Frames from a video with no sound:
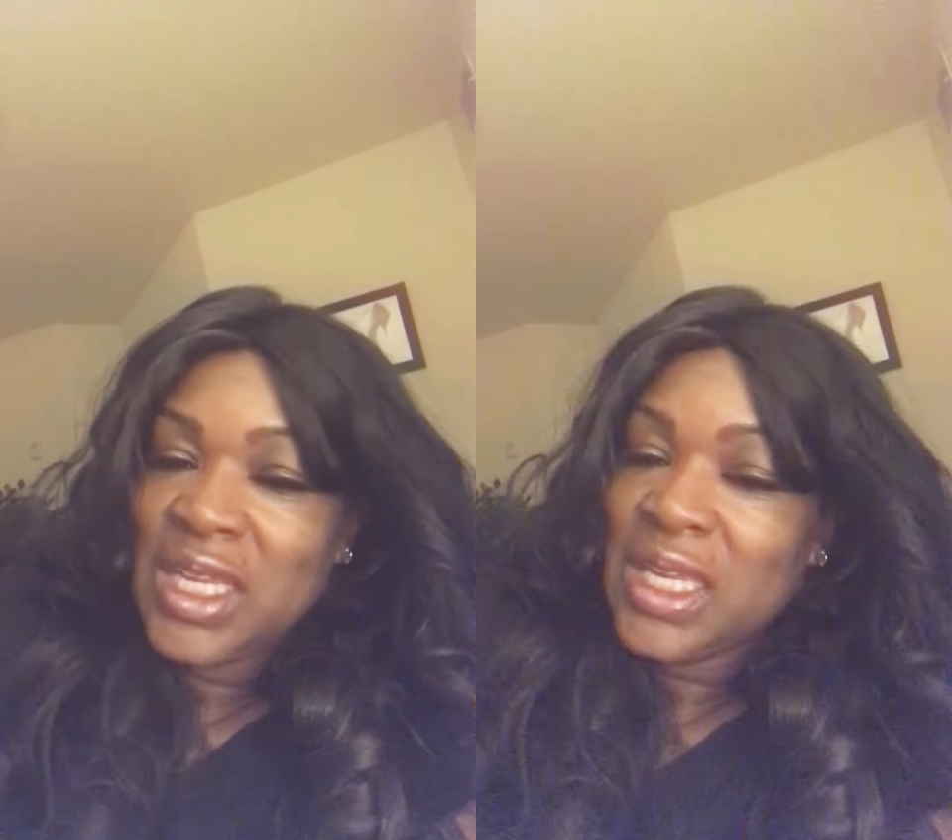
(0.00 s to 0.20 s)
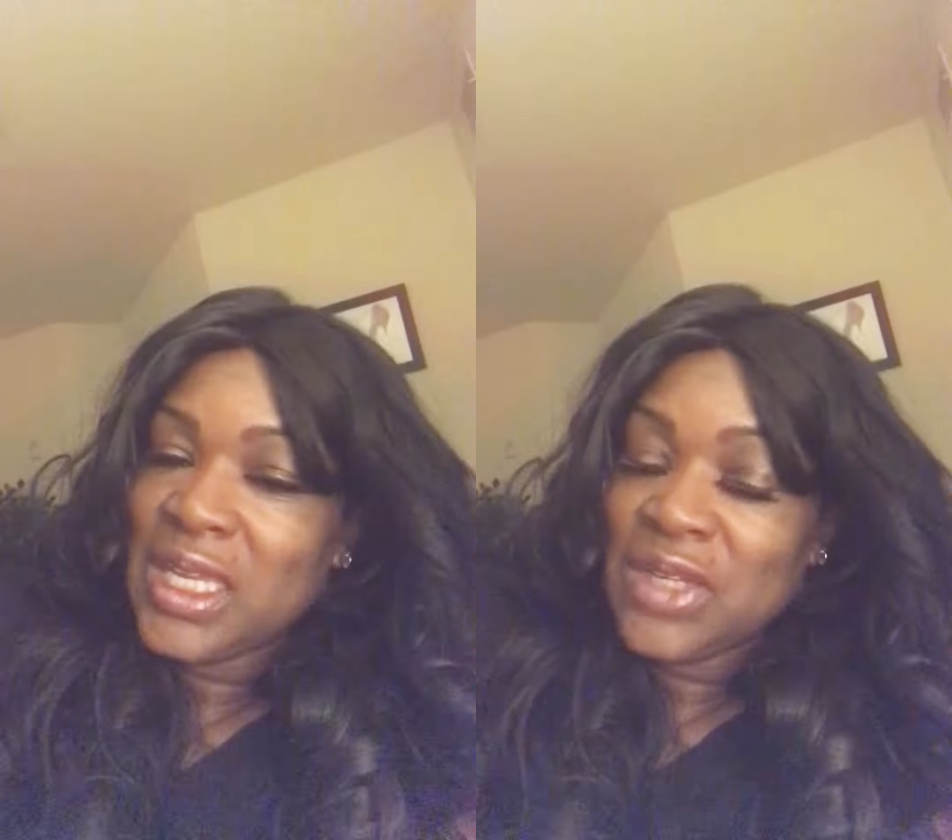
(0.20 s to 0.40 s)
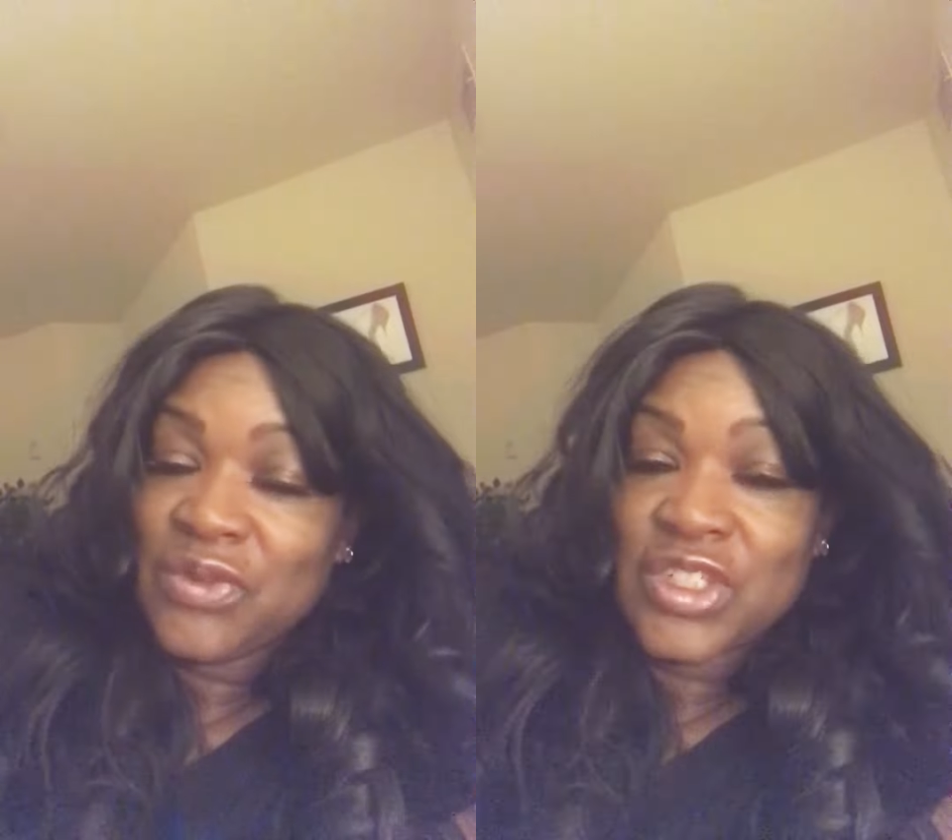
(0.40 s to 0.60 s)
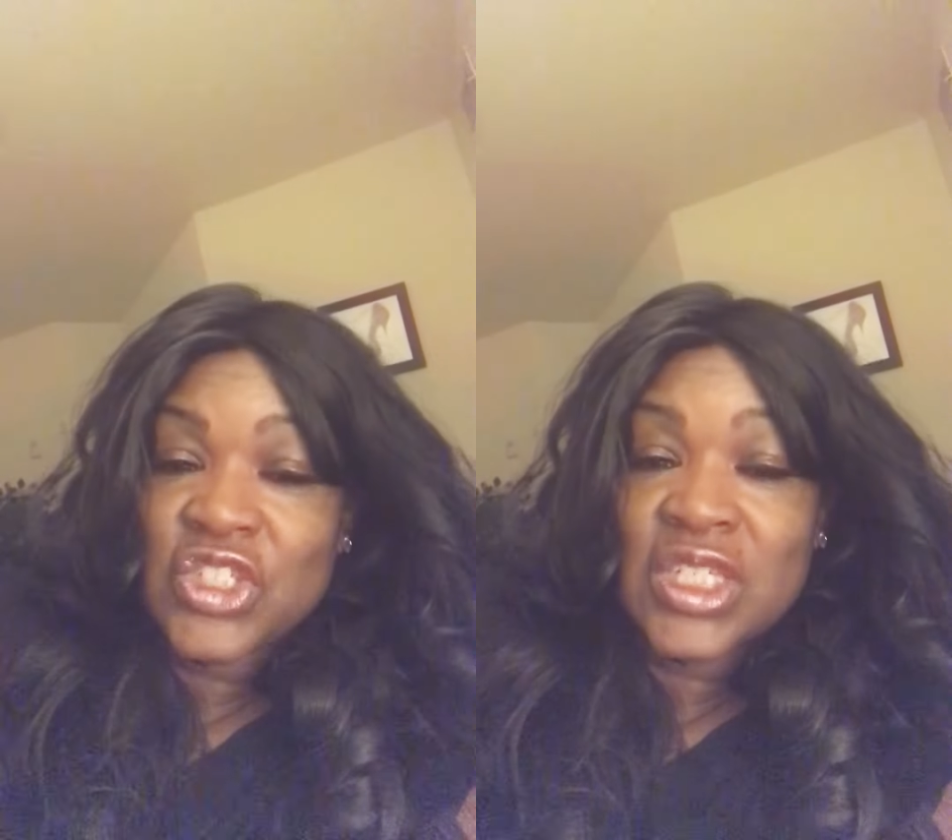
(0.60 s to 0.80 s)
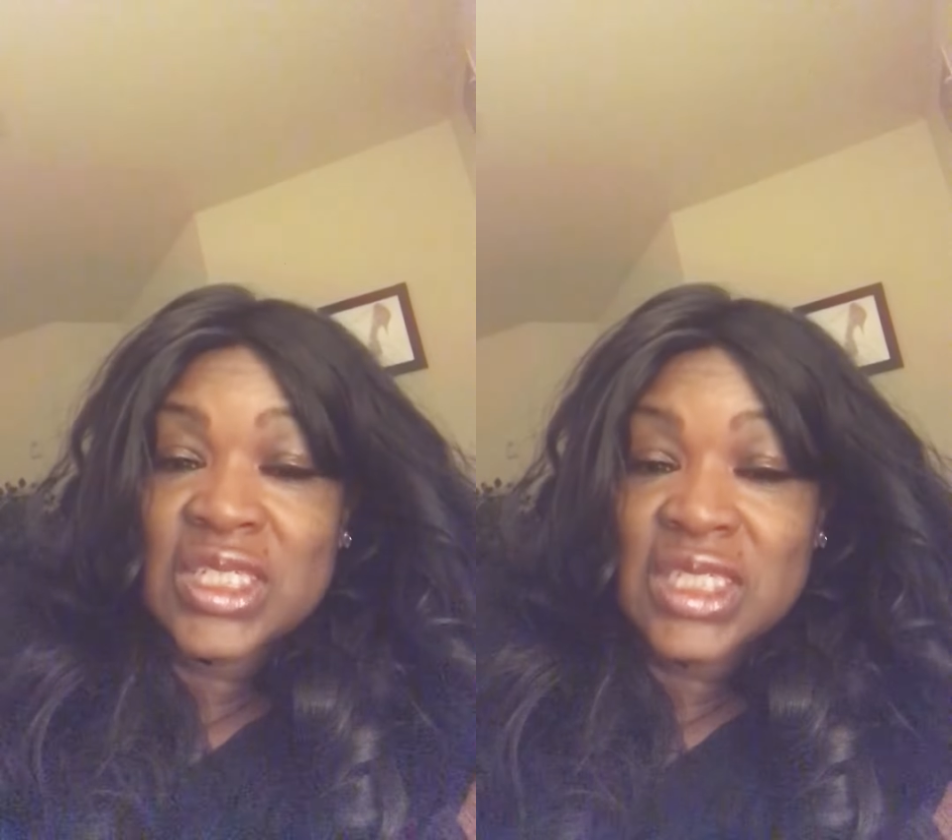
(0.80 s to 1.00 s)
And if it's
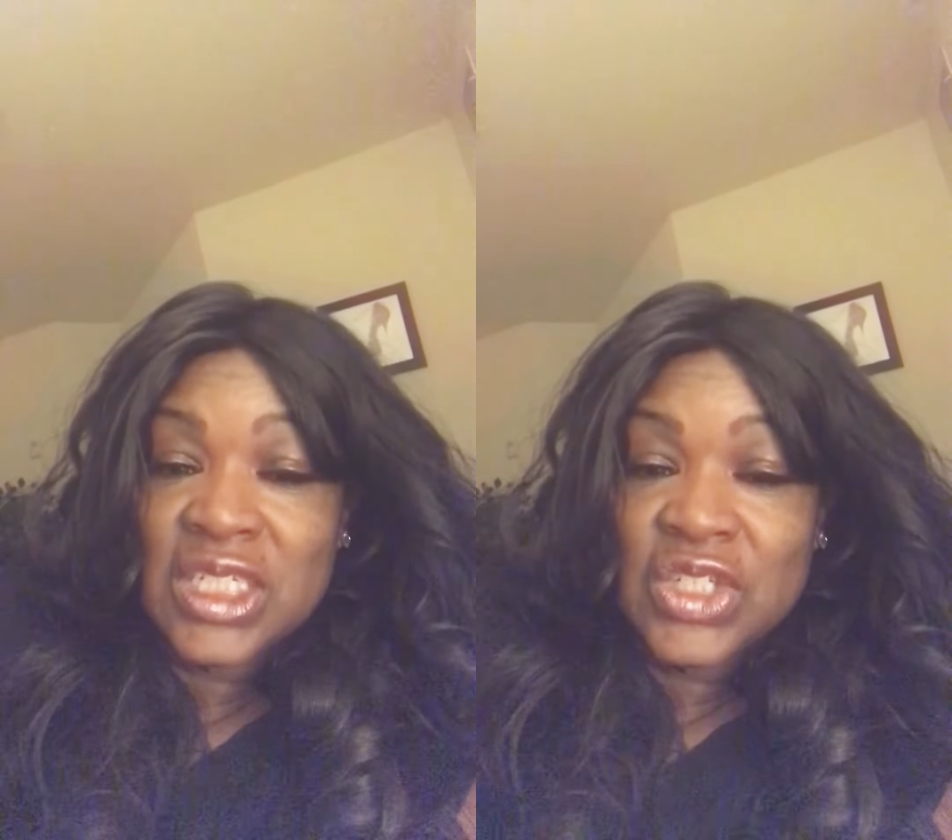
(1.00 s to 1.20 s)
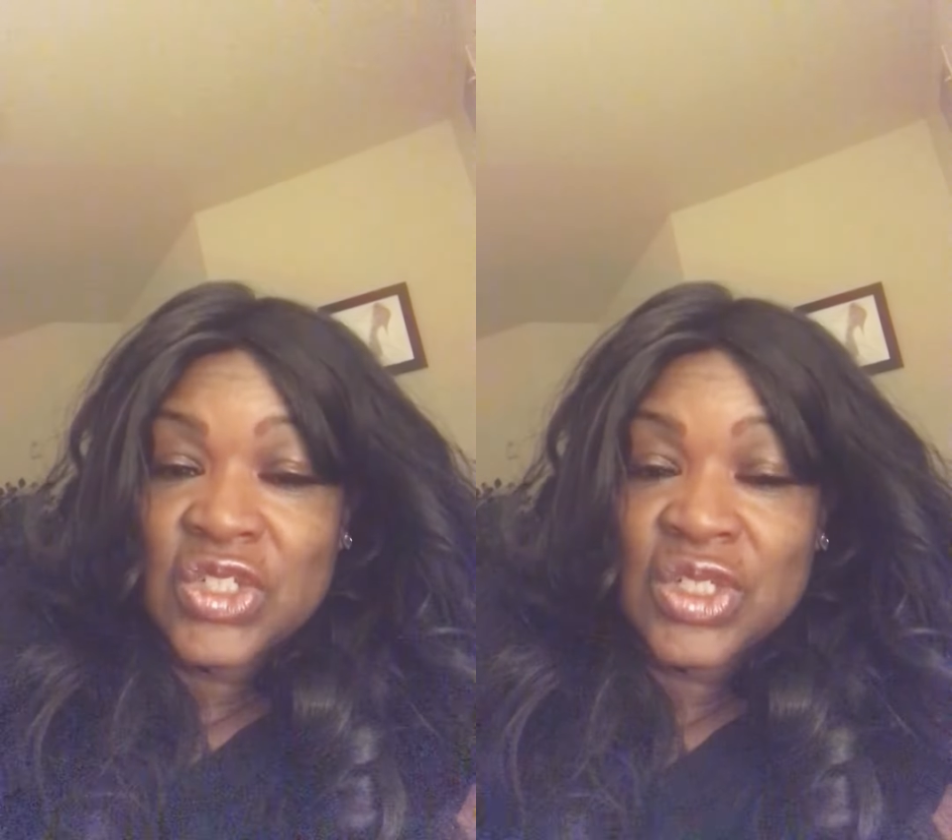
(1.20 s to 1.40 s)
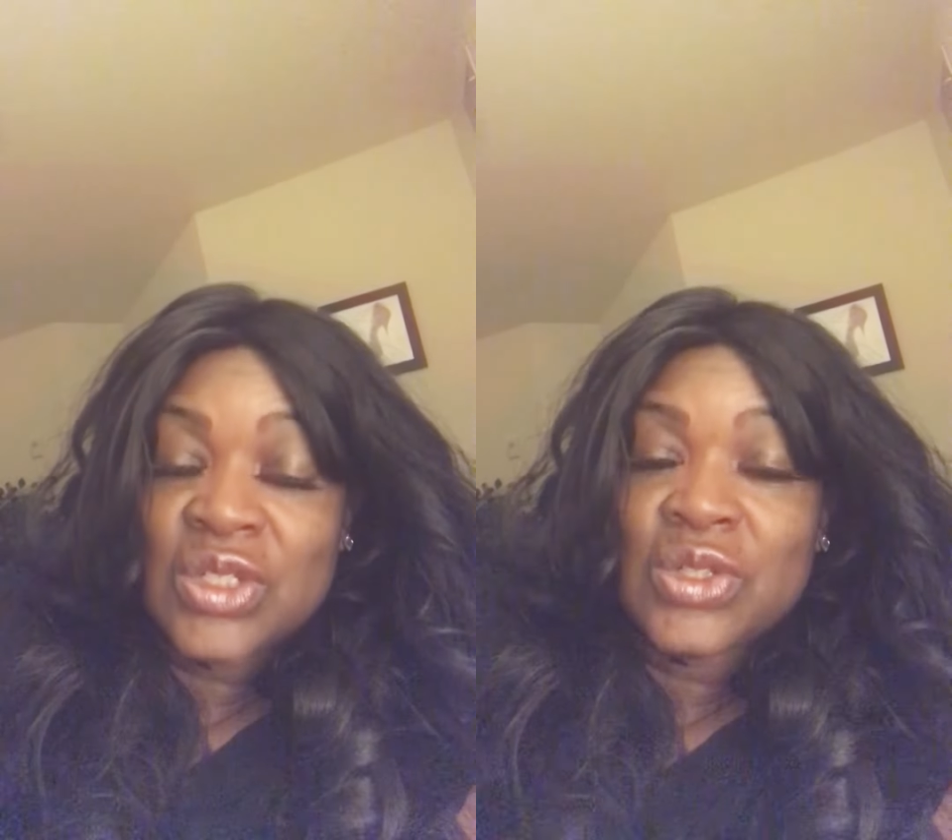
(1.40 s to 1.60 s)
just teaching,